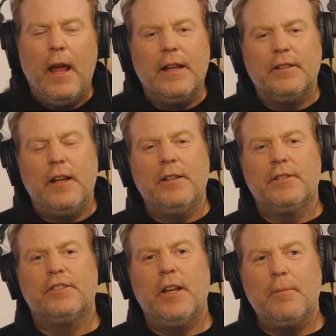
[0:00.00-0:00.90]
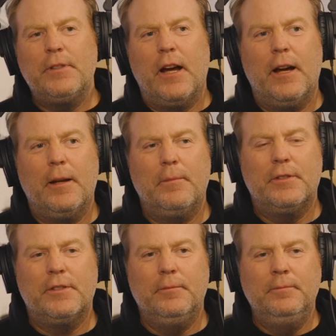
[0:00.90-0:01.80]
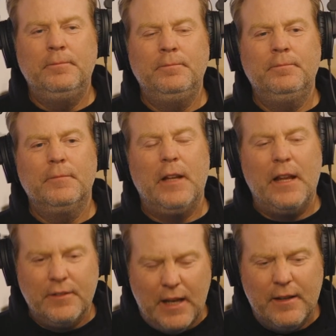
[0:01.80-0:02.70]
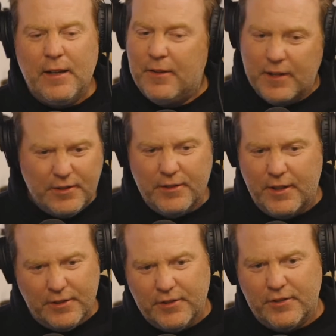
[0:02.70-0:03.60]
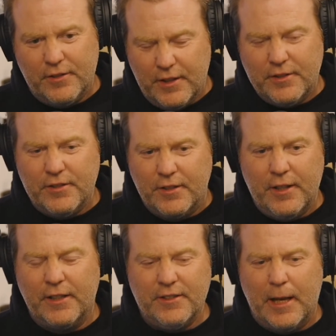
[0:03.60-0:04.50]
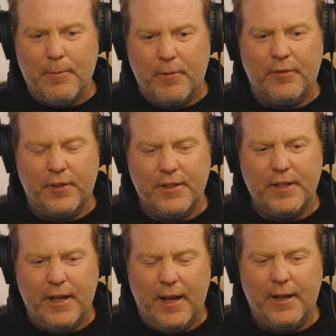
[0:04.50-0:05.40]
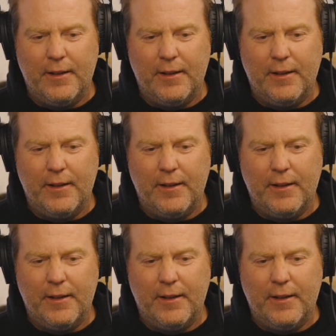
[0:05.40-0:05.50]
And sometimes, and this is an example for today.